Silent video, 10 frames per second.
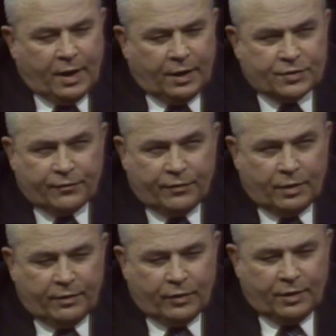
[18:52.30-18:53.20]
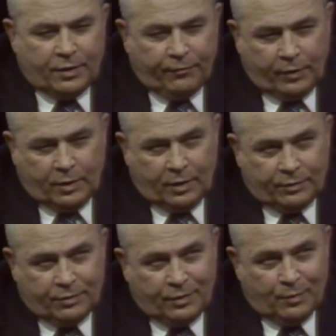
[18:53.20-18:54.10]
It's very, very
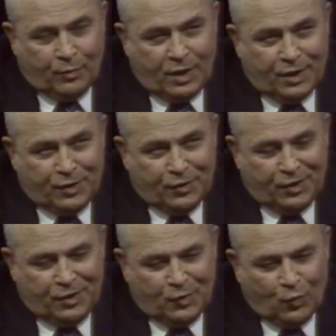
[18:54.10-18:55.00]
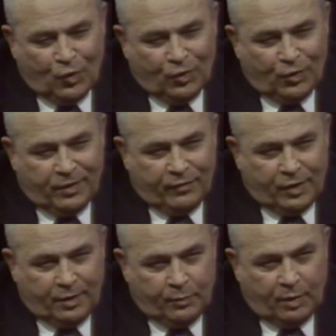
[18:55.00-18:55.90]
difficult to combine the world of
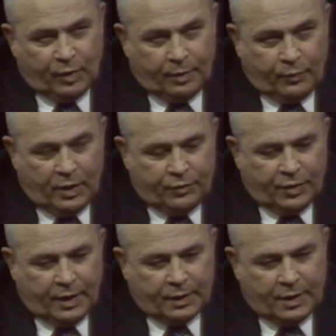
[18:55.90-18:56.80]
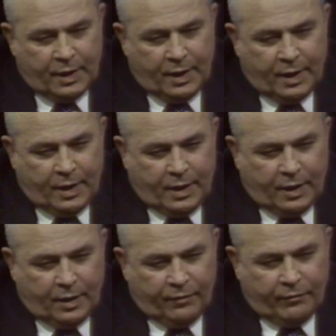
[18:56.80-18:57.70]
a public project
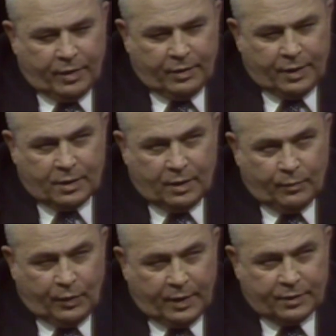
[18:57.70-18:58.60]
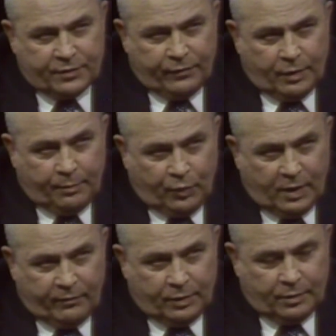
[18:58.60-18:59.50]
and very complex, very
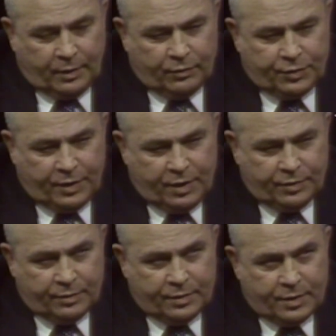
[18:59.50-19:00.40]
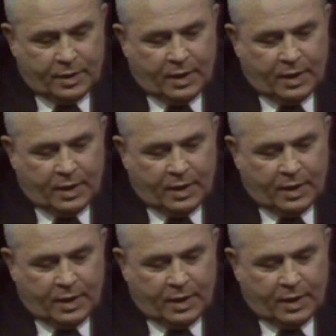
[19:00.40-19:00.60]
private negotiations.